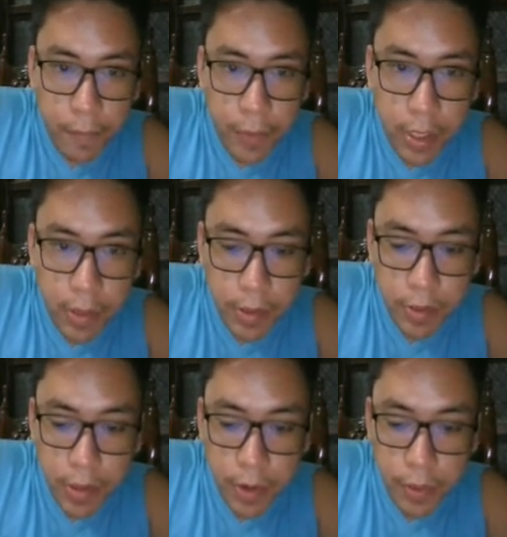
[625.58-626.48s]
this is
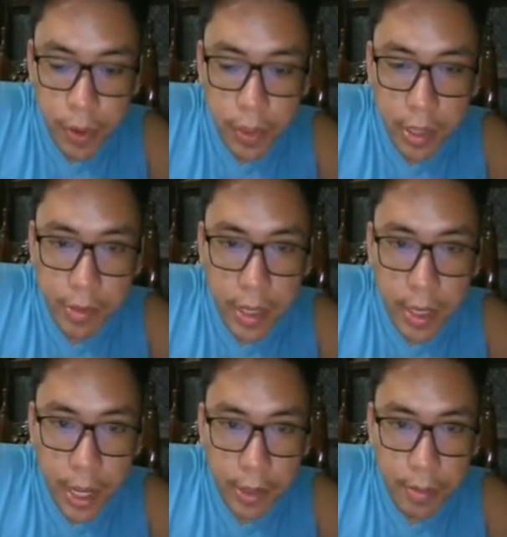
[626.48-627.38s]
0 less
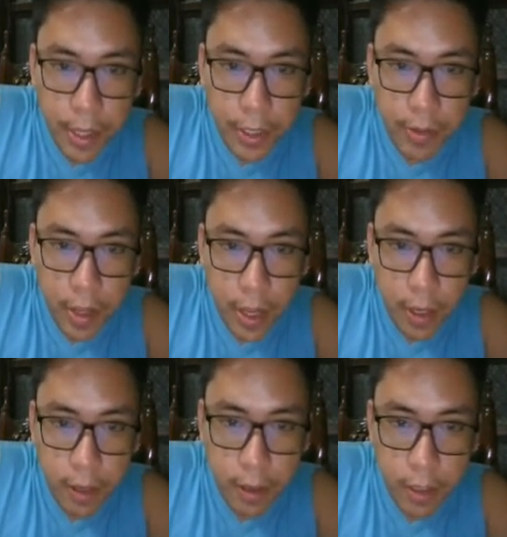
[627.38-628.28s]
than x minus
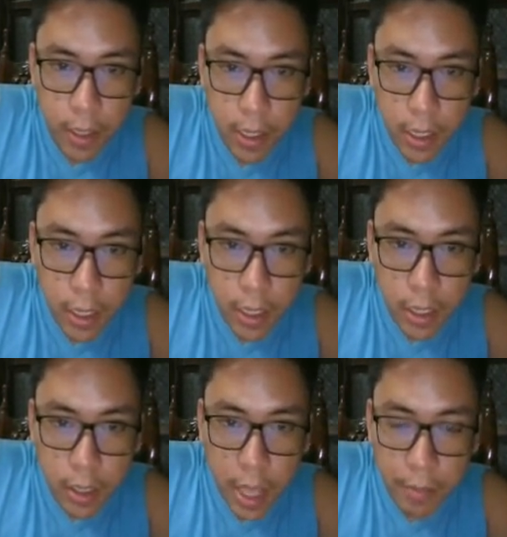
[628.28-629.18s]
a,
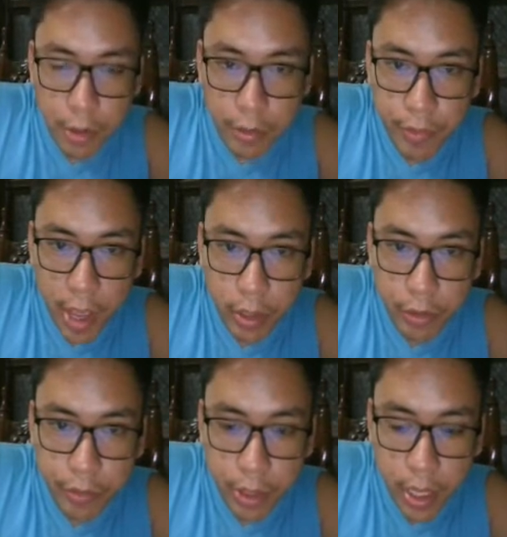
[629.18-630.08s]
the absolute
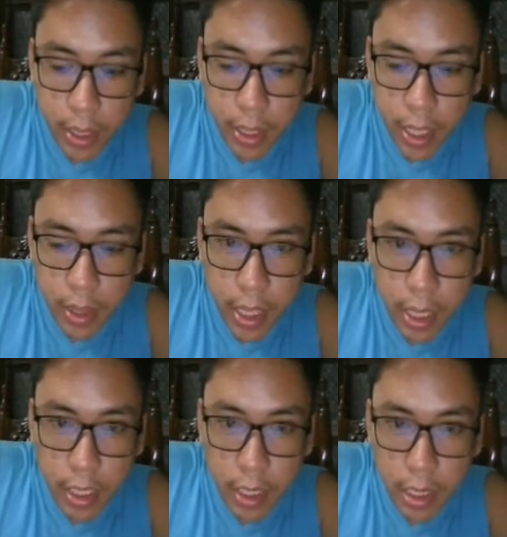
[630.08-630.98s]
value for that, and
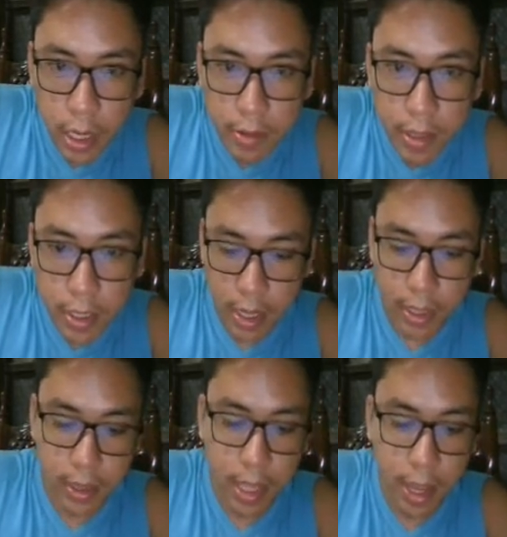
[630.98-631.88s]
then less than
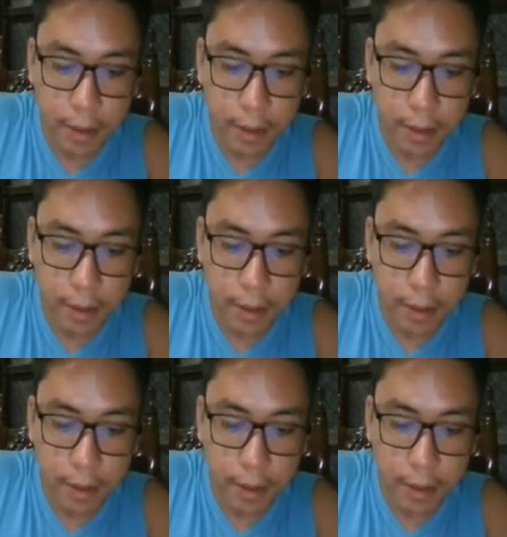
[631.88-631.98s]
delta.